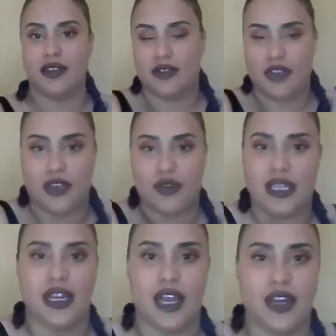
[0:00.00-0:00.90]
you
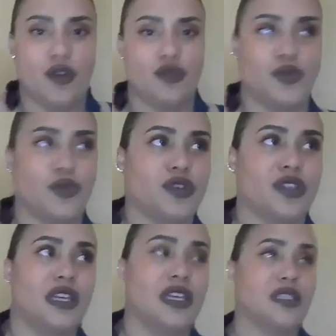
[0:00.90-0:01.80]
said, non-negotiables are
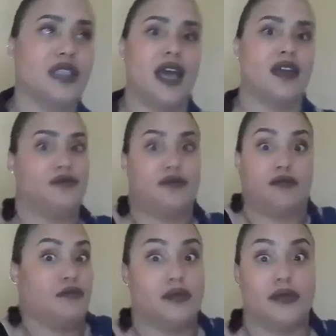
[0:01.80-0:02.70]
things that
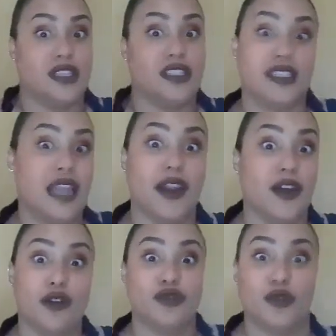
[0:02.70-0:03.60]
just not
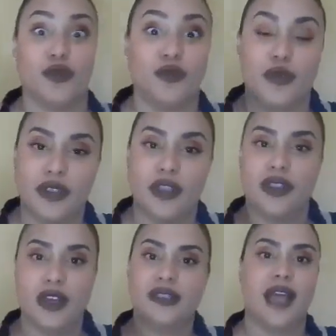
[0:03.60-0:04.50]
negotiable. But
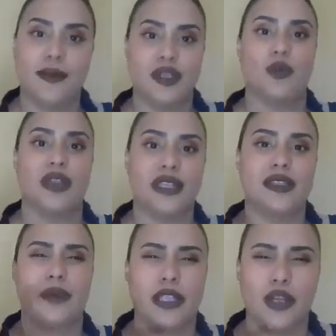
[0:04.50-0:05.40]
there's times that we need
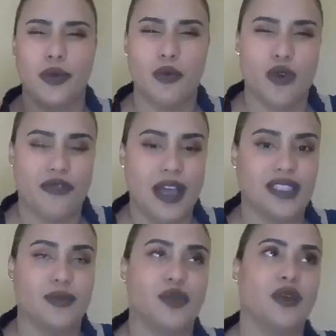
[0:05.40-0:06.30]
to be a little bit more
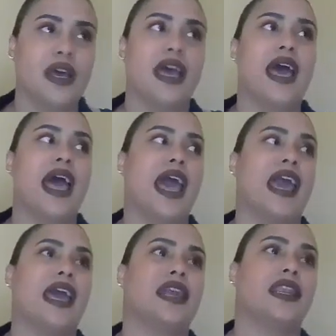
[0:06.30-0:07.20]
flexible
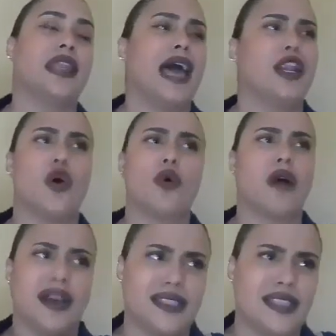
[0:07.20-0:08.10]
and not lower
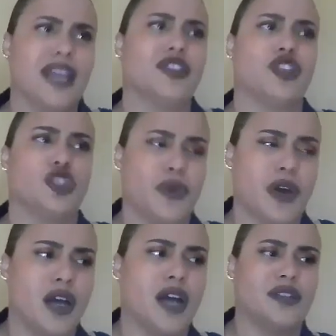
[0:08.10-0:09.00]
our standards,
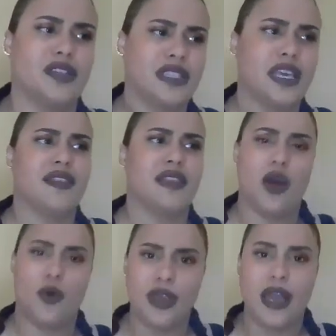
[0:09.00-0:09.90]
but understand
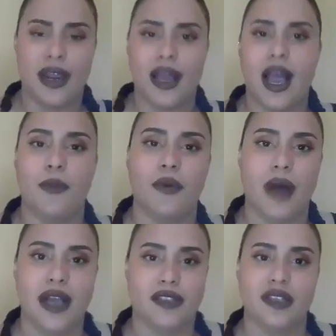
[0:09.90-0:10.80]
that we got to
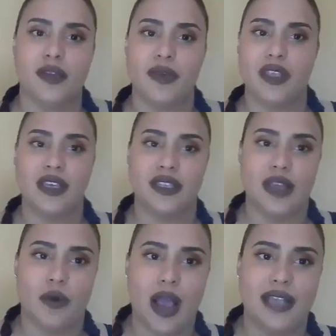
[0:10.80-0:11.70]
compromise on some of the things
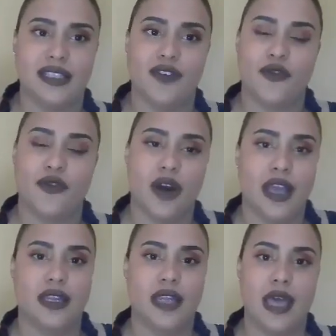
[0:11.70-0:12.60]
that we're asking for
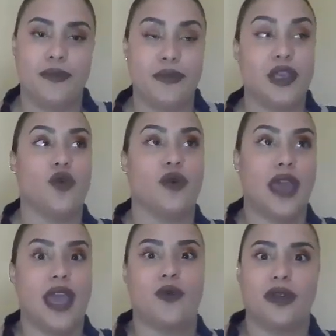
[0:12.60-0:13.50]
and be
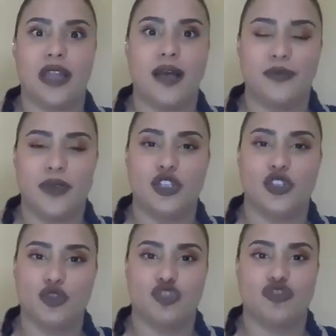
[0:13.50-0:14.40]
okay with not being
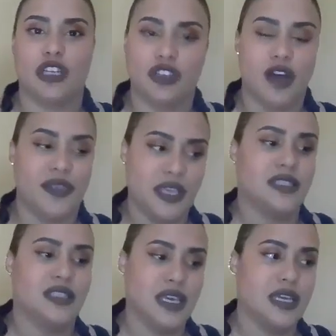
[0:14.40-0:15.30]
so strict on
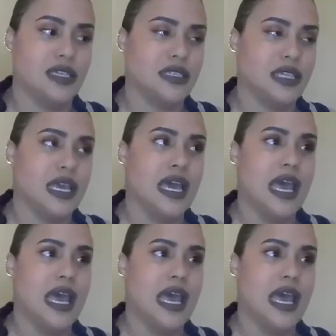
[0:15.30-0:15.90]
these things